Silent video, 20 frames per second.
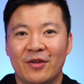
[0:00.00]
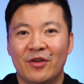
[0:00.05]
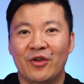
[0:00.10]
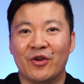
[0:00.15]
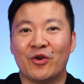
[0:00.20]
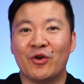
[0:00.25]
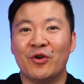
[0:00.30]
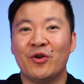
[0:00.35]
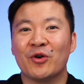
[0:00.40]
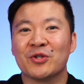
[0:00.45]

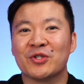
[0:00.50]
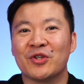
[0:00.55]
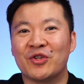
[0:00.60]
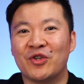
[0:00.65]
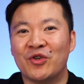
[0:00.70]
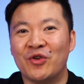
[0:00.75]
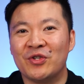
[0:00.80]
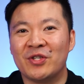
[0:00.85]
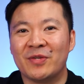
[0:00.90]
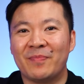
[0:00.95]
You could also
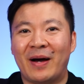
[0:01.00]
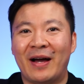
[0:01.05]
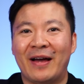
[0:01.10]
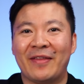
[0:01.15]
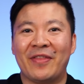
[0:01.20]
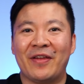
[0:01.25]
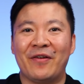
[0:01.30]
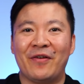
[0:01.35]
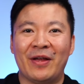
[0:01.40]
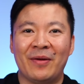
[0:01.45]
choose to buy
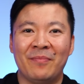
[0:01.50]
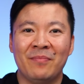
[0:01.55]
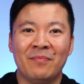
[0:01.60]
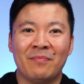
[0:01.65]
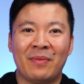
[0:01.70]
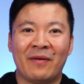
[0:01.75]
Ethereum,